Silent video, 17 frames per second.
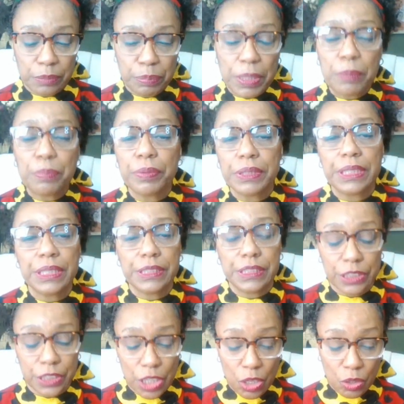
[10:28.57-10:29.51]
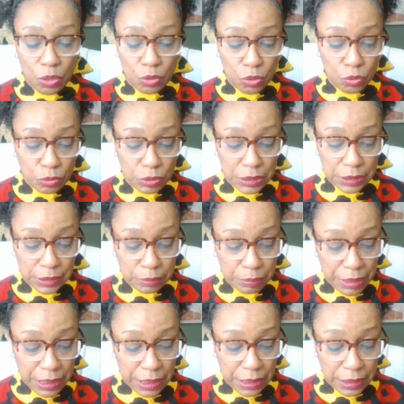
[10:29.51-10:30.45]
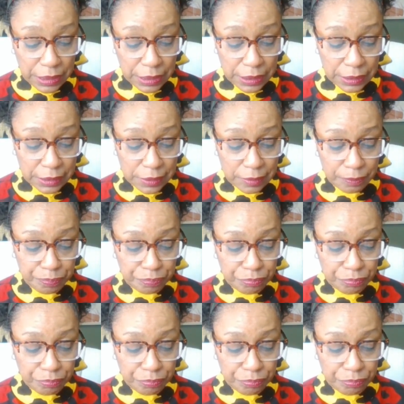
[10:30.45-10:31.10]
people need to know who this man is.